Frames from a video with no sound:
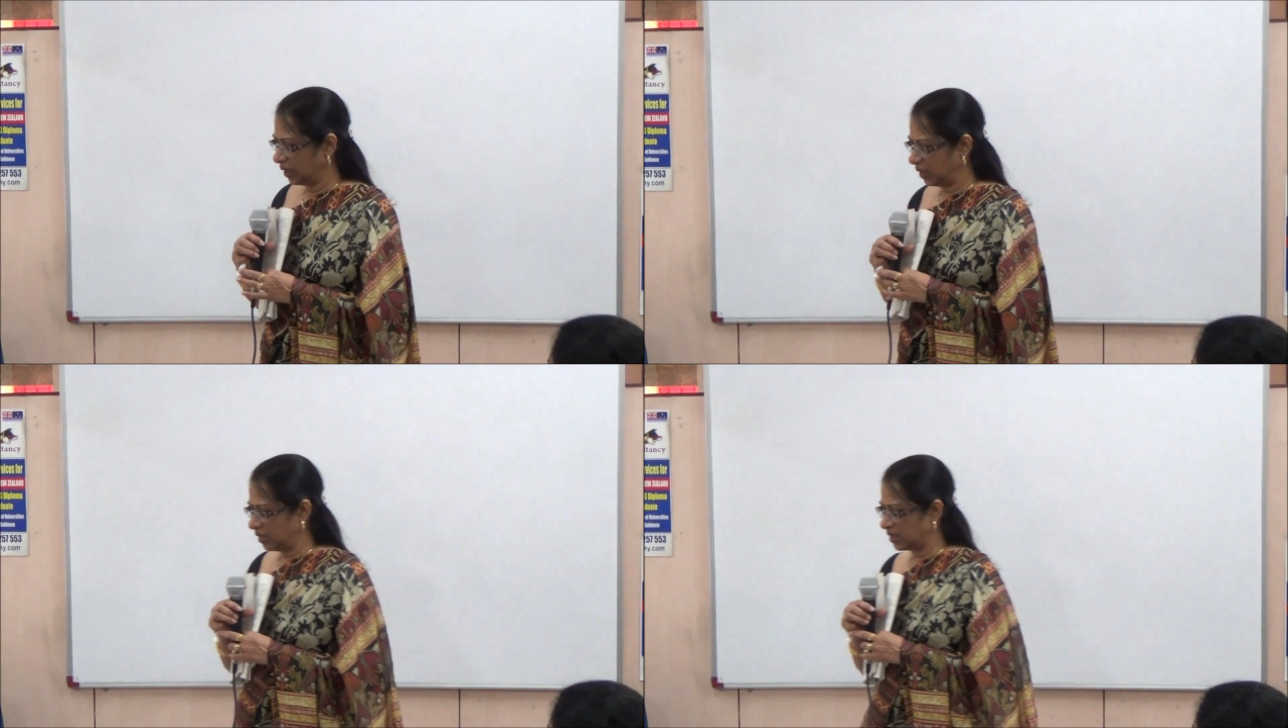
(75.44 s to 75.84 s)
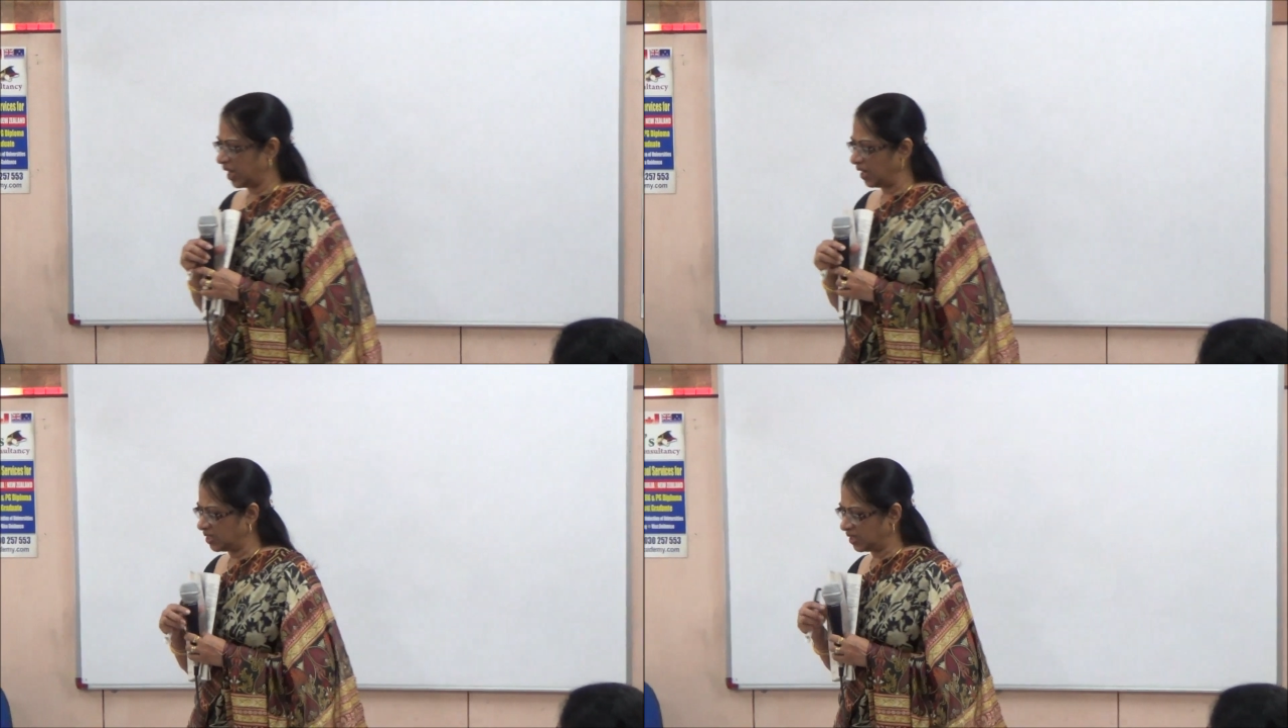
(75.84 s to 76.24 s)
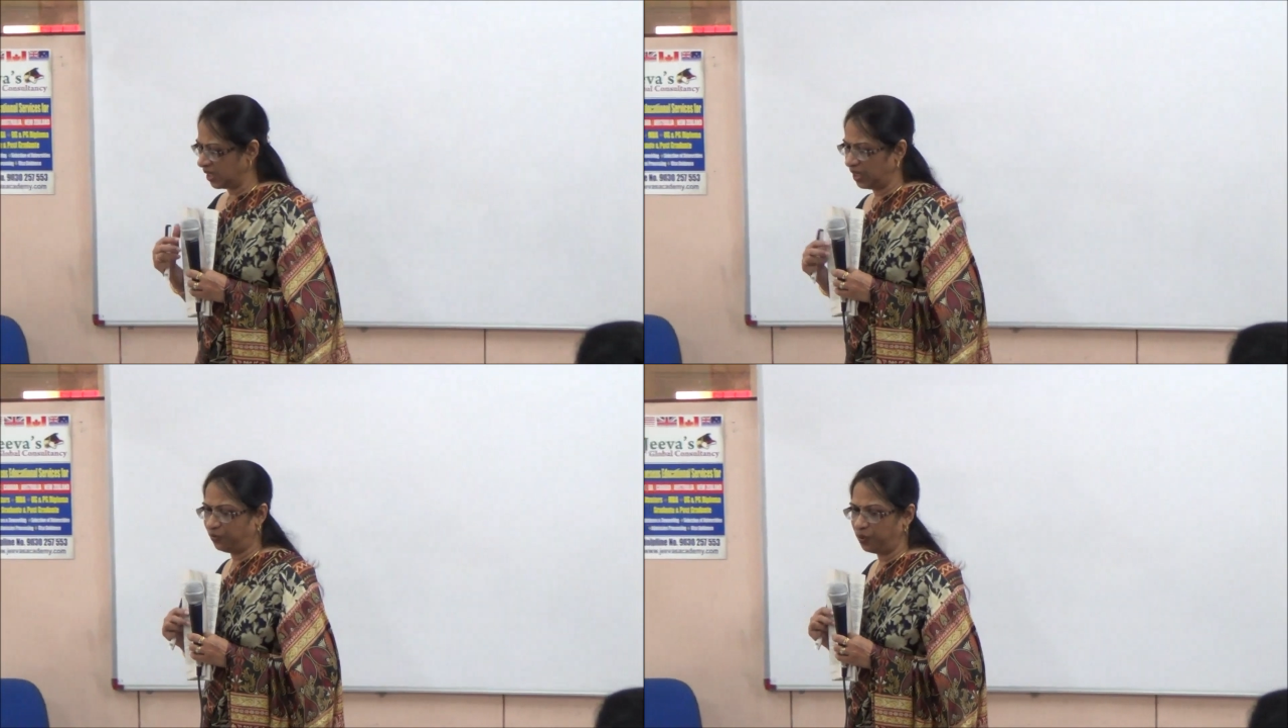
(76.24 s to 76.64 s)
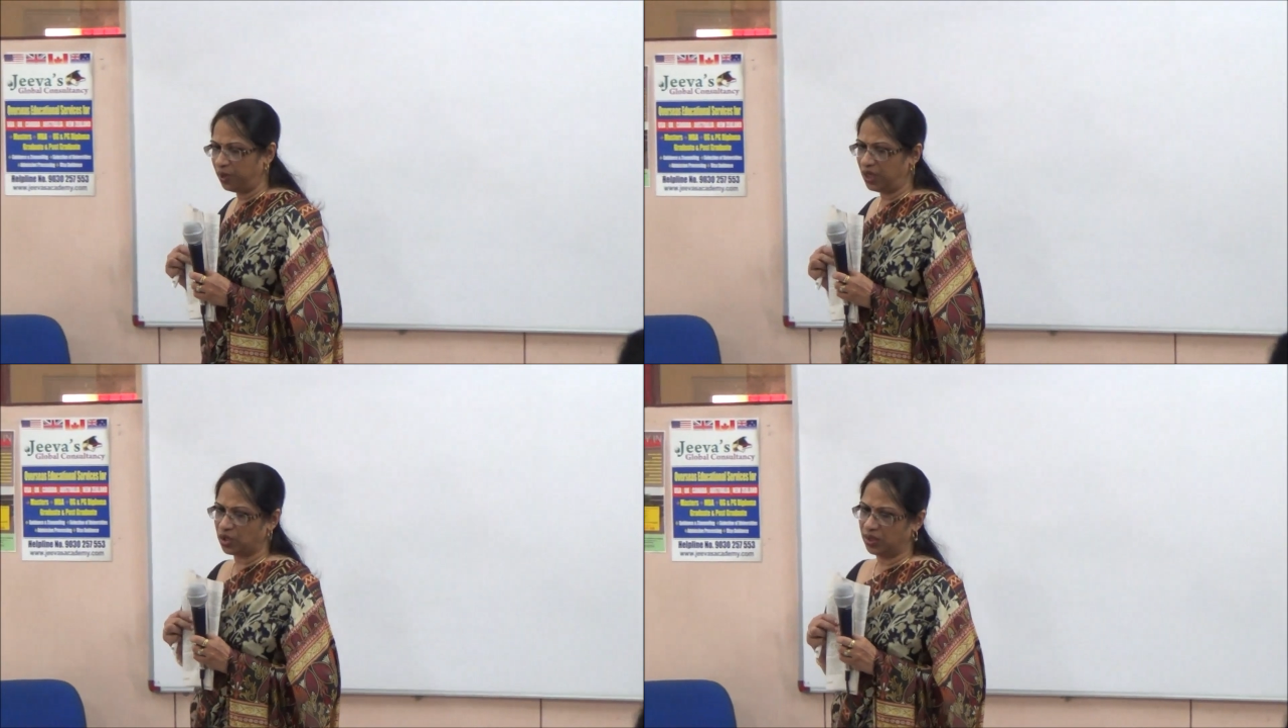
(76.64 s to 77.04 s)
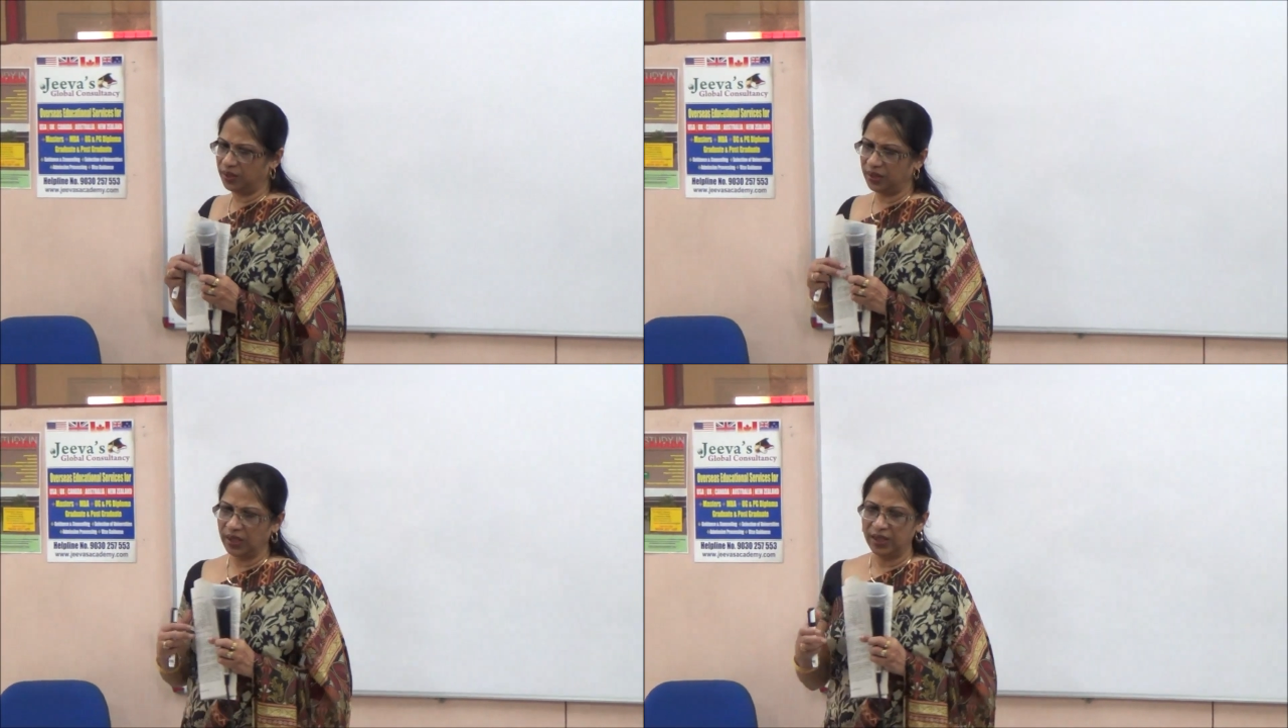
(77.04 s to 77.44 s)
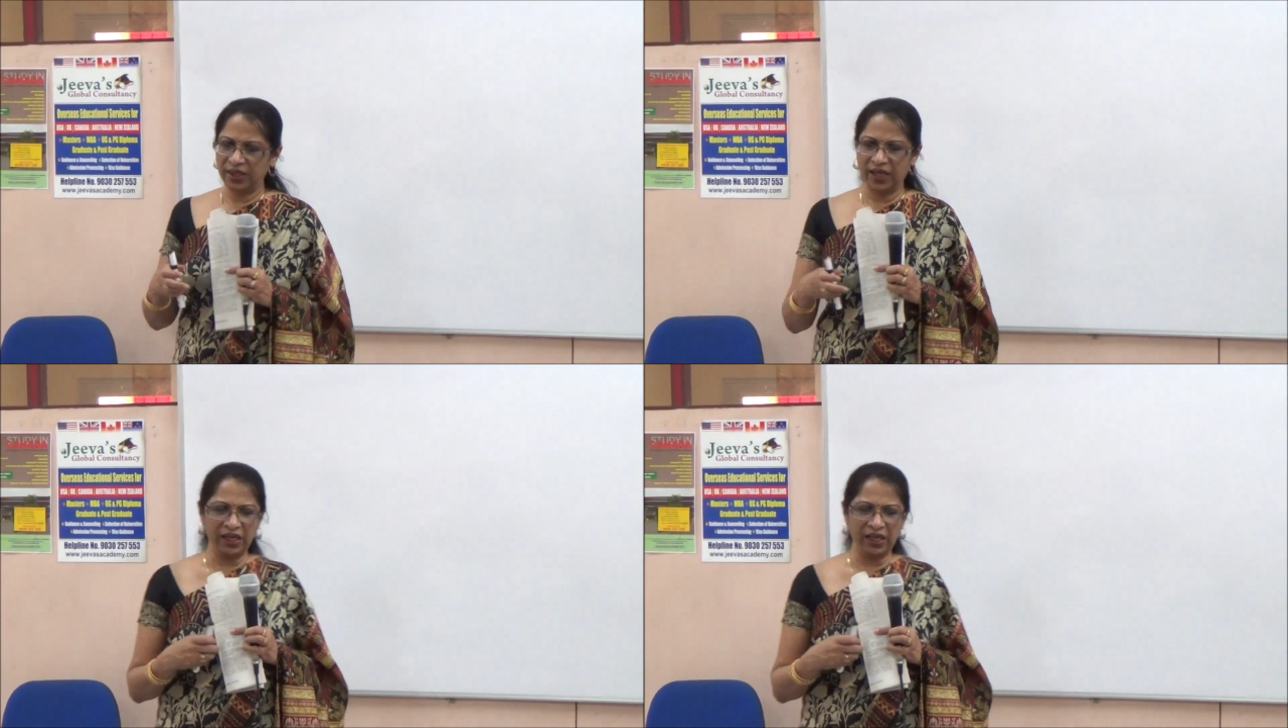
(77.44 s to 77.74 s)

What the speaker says: statistical information, then